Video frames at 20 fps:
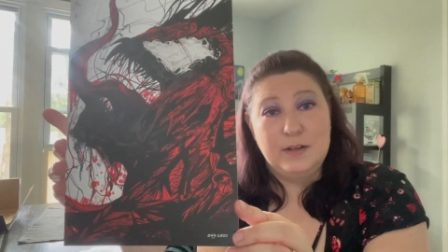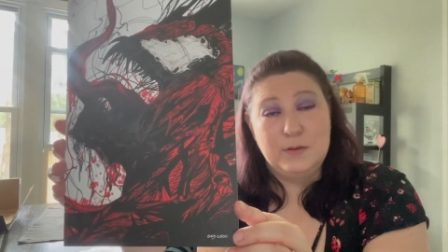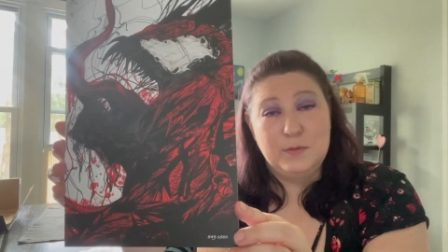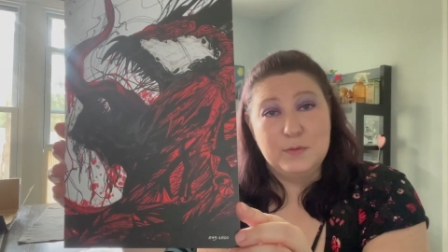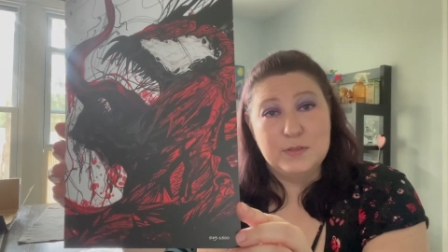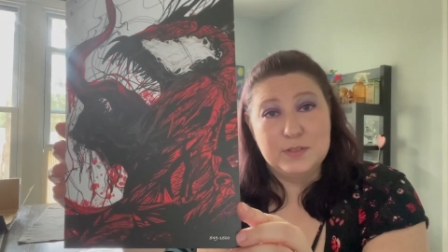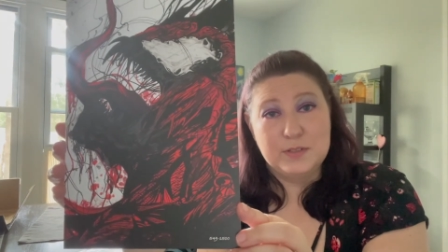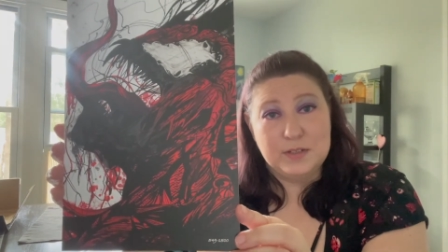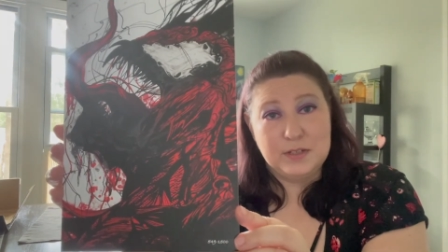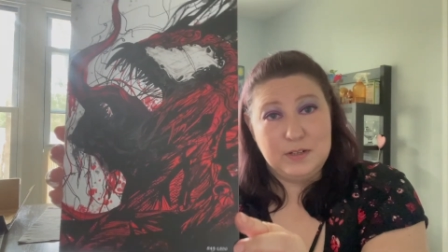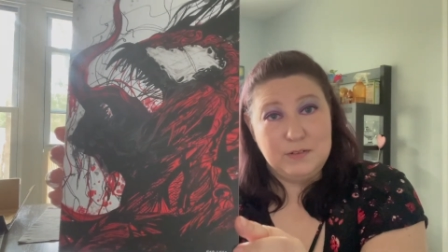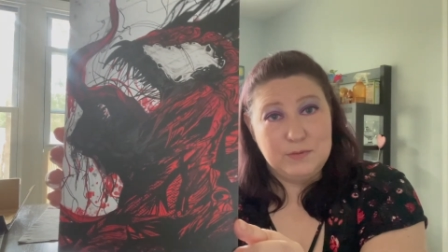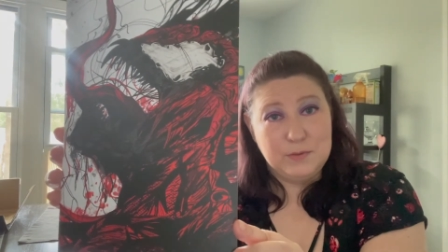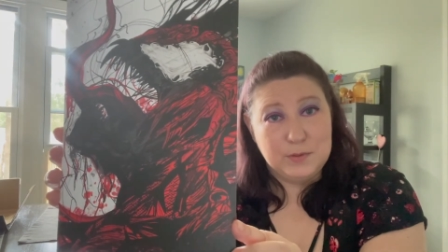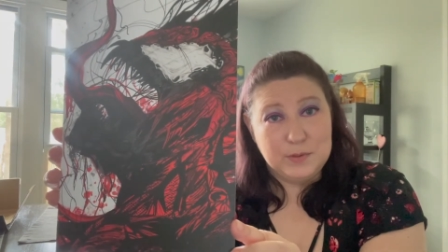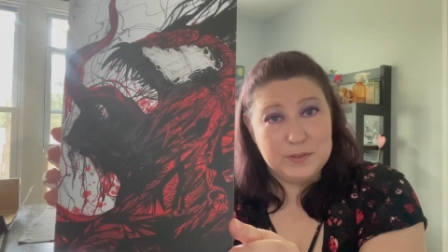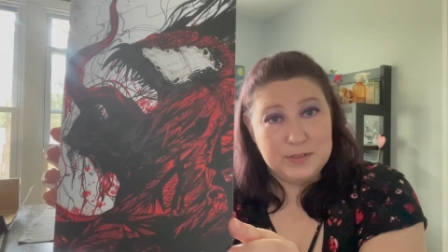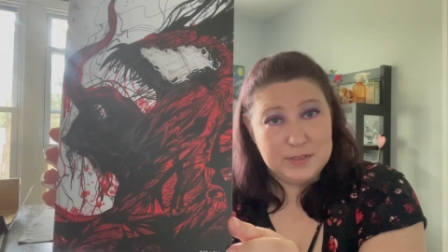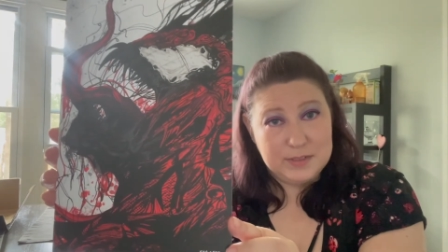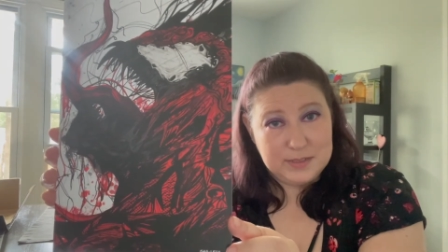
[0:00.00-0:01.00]
was looking
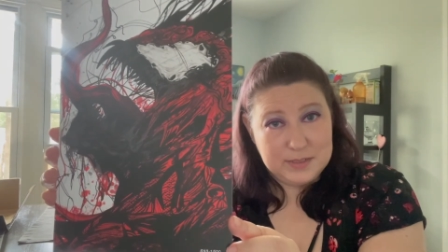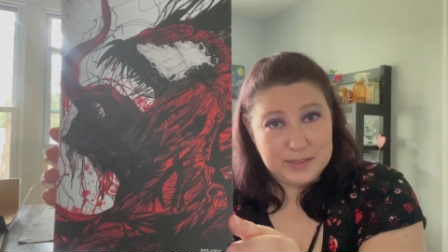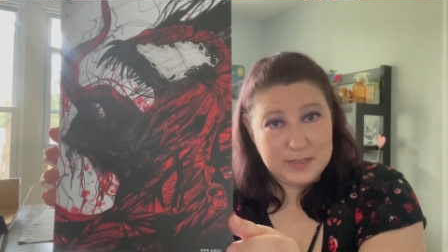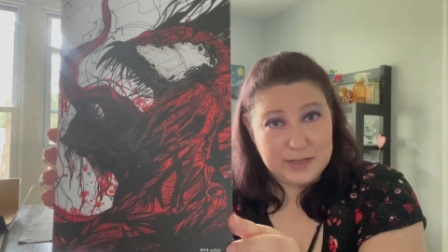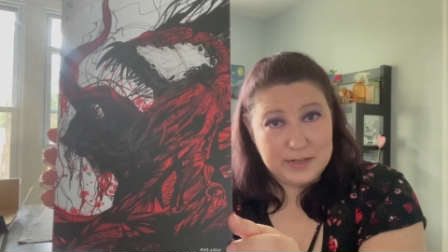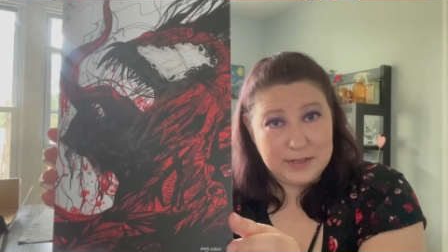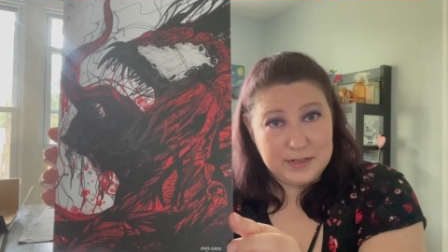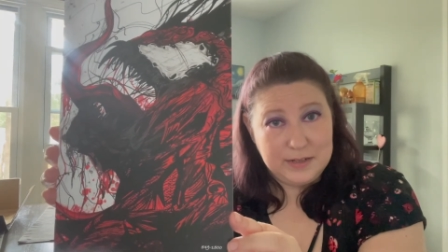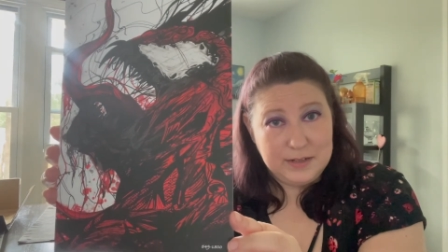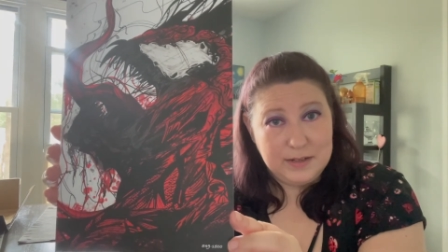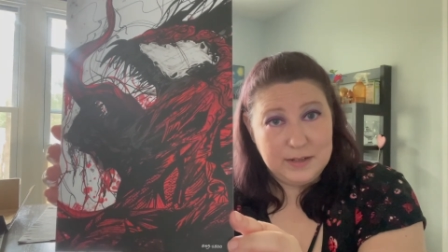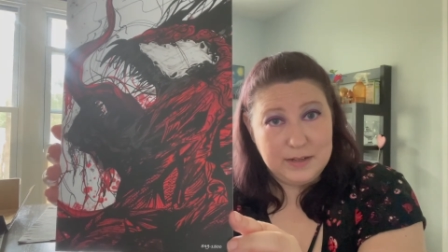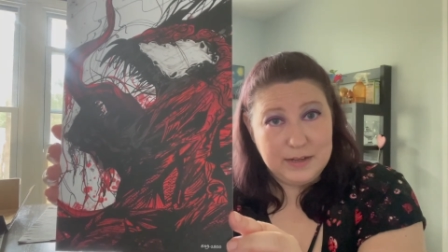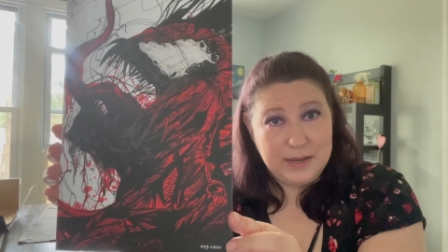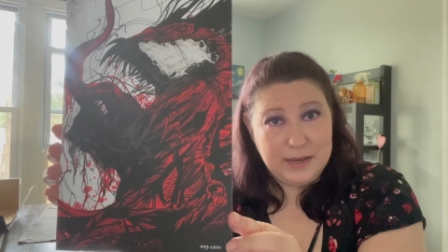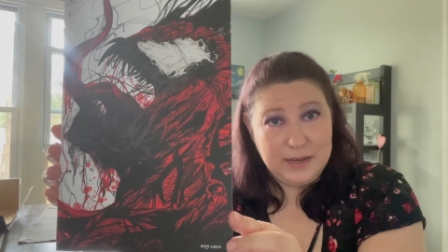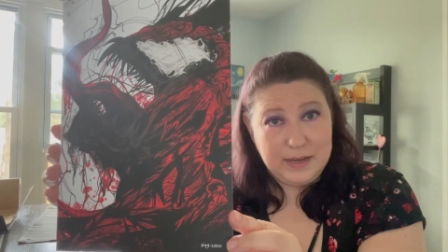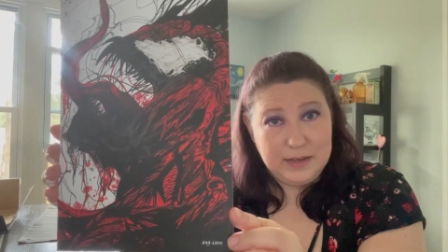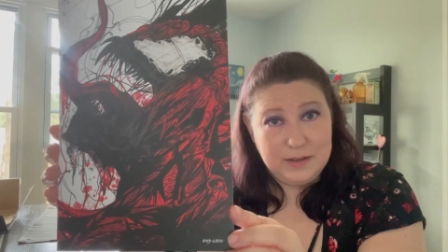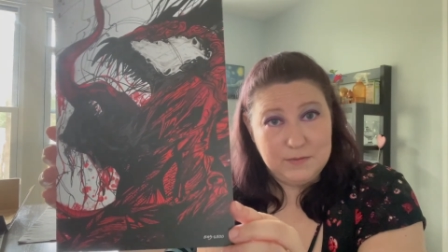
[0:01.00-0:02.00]
forward to getting
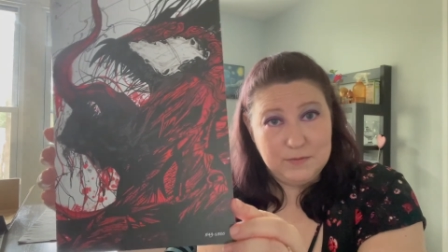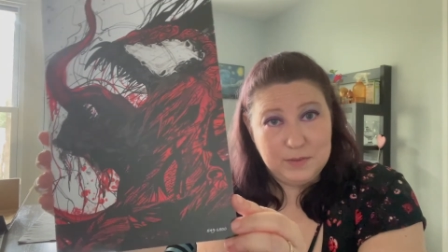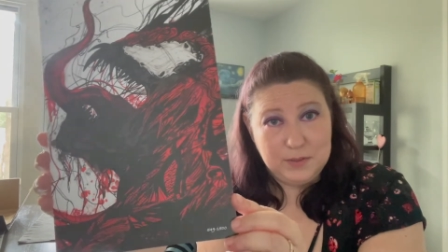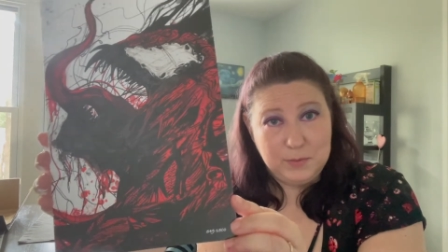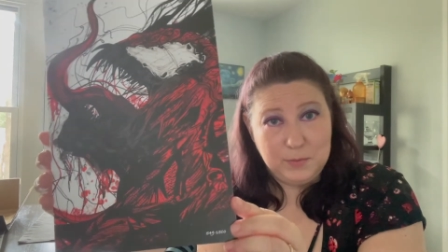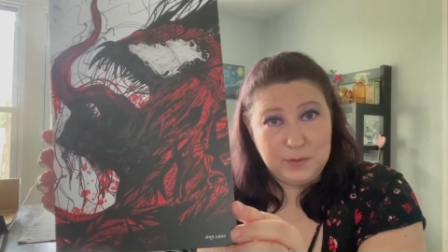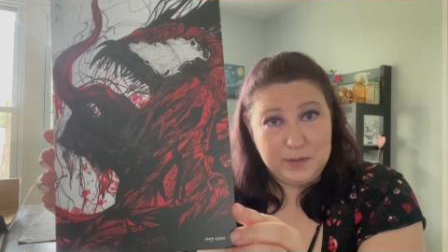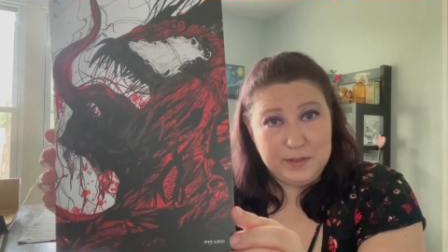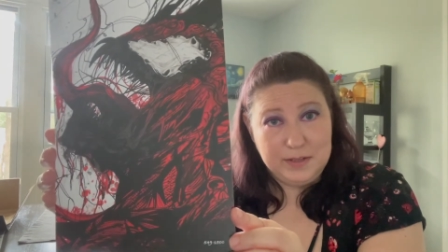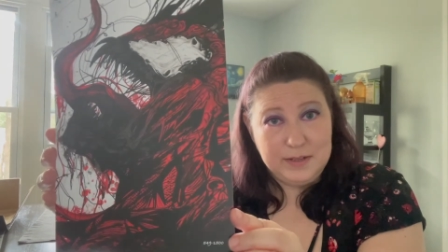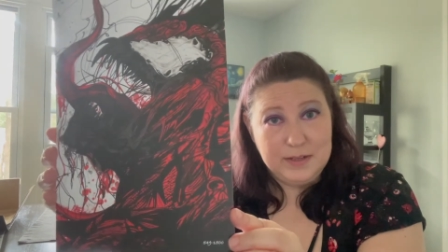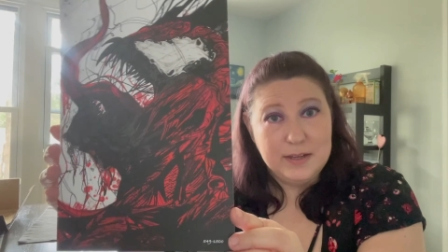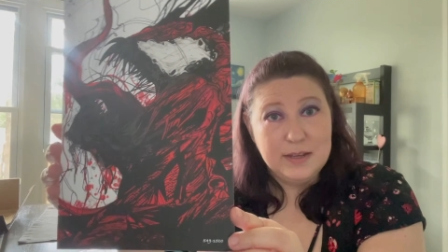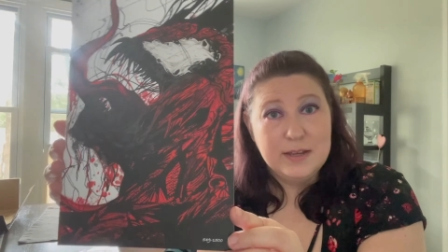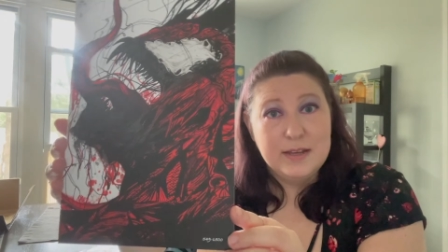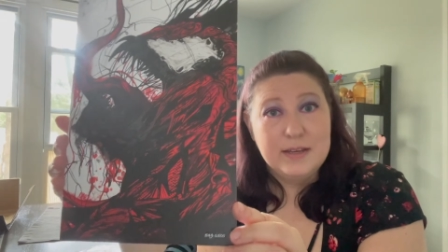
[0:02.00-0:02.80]
and really wanted.